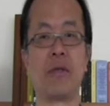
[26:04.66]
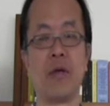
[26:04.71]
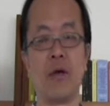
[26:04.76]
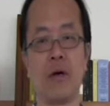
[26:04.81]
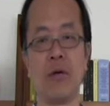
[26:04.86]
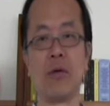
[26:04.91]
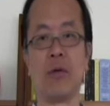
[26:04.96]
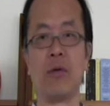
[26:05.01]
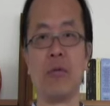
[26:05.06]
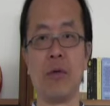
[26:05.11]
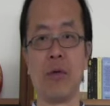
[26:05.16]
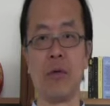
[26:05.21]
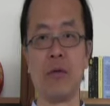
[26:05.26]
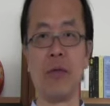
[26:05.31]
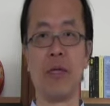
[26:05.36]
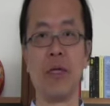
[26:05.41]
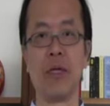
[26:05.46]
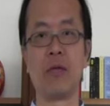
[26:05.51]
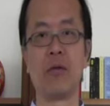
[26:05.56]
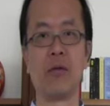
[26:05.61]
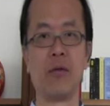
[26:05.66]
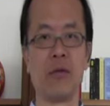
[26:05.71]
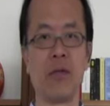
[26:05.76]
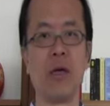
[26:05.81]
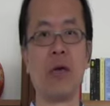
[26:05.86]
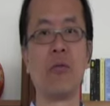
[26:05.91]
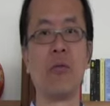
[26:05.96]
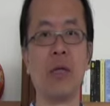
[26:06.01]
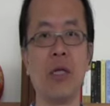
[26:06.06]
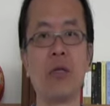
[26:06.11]
So
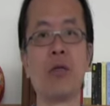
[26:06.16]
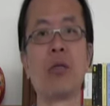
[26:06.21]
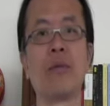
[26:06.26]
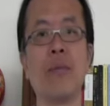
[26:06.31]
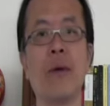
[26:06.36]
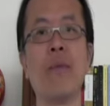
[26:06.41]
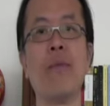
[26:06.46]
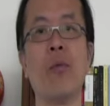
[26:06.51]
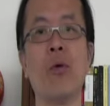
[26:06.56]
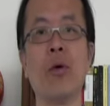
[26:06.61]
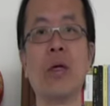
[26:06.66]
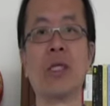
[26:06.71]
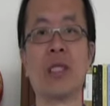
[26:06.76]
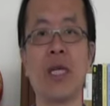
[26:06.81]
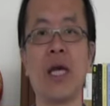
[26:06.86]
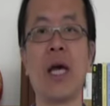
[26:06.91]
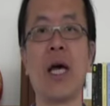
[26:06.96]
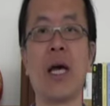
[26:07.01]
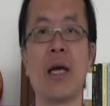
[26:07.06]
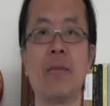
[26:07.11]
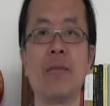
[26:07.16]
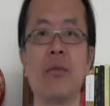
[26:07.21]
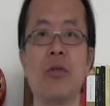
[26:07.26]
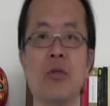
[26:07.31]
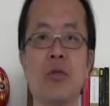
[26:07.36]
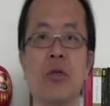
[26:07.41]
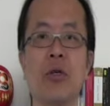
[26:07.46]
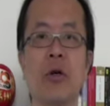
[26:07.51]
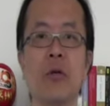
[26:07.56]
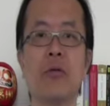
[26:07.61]
they will need to spend more time
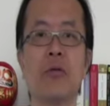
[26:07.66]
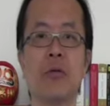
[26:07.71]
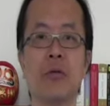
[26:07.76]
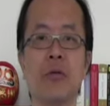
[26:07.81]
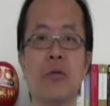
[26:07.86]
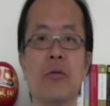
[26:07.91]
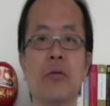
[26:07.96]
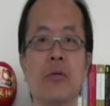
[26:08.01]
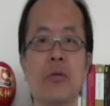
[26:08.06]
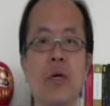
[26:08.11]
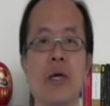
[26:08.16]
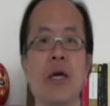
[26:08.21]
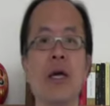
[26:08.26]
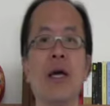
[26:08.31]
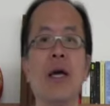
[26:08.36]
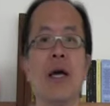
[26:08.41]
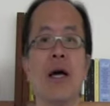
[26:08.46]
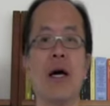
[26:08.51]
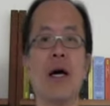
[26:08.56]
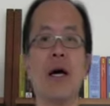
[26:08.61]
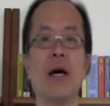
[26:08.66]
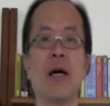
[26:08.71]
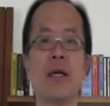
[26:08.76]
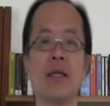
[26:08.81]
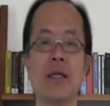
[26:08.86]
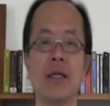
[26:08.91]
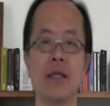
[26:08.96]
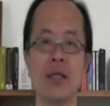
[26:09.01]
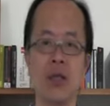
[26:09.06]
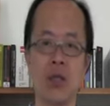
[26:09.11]
to go through
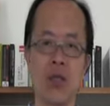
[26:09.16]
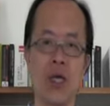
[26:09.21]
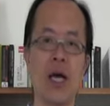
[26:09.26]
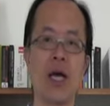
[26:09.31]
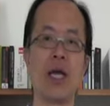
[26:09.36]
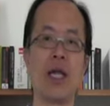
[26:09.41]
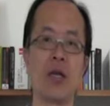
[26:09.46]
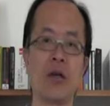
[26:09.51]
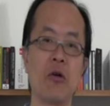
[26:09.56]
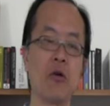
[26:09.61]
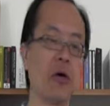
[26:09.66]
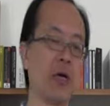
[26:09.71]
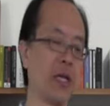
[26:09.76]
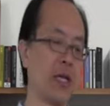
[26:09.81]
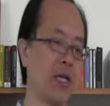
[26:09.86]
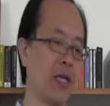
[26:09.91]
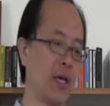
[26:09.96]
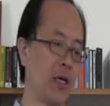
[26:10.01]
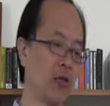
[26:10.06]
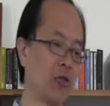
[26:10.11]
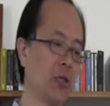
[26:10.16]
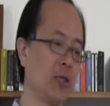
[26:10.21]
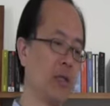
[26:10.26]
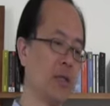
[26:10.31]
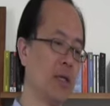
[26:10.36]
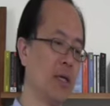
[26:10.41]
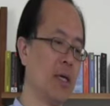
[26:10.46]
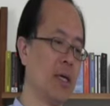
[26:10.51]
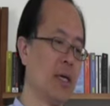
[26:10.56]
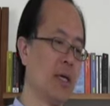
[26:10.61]
the design and
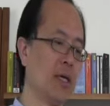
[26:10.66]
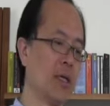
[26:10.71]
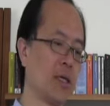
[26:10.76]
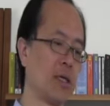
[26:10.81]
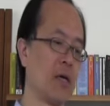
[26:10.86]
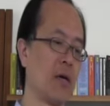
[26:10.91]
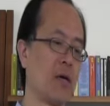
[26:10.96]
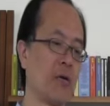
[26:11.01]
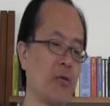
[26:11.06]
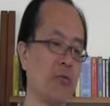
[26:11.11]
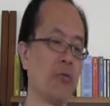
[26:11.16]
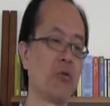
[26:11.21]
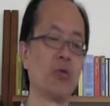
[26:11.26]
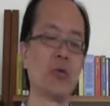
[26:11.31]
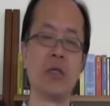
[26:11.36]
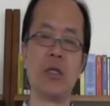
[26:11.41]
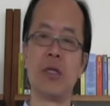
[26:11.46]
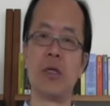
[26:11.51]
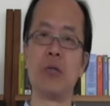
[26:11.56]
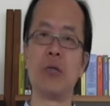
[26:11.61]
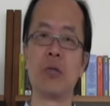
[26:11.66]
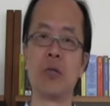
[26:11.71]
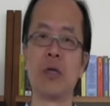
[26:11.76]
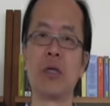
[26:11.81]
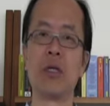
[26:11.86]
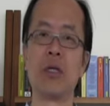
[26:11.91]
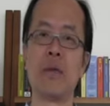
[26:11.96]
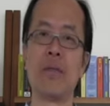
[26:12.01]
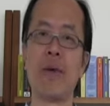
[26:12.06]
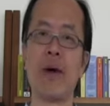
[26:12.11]
coordination. So usually we're
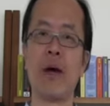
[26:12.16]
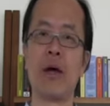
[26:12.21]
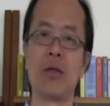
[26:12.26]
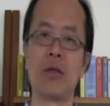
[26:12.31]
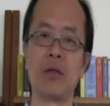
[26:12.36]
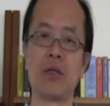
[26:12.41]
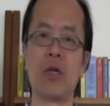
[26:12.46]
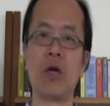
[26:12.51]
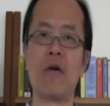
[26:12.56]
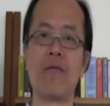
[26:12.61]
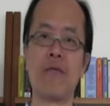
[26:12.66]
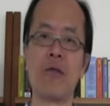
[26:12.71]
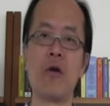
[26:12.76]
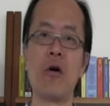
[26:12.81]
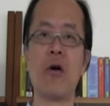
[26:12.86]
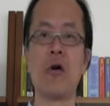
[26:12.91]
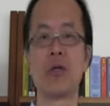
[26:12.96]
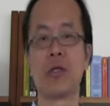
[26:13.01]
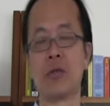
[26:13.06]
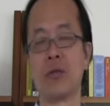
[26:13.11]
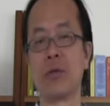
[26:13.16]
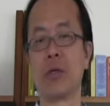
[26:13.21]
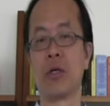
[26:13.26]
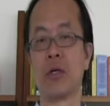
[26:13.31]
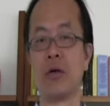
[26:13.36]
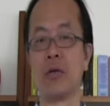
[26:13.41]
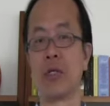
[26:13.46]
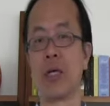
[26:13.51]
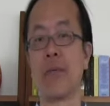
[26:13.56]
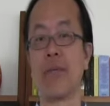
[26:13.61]
talking about the soft cost, which
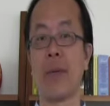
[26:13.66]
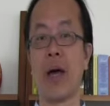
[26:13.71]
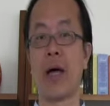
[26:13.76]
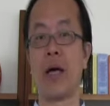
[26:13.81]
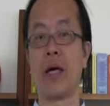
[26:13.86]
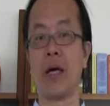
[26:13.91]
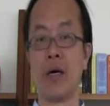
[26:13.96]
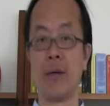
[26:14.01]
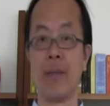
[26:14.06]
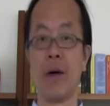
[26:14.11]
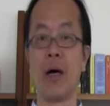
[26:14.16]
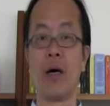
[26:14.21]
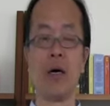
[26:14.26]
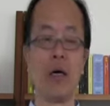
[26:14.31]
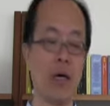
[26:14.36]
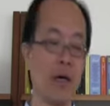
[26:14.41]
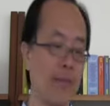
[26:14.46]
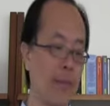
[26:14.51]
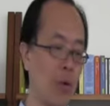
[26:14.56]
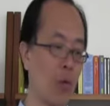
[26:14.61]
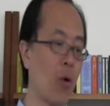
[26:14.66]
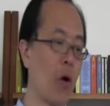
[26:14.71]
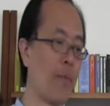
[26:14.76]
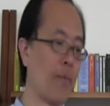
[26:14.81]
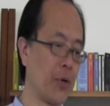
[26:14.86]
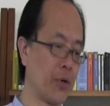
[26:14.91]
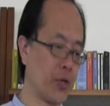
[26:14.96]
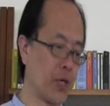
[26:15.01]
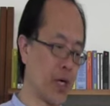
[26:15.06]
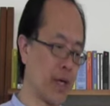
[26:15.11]
goes up by about
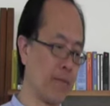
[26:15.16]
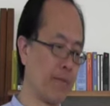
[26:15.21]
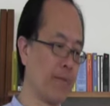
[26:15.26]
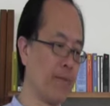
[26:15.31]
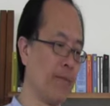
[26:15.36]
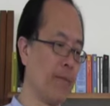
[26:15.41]
1%.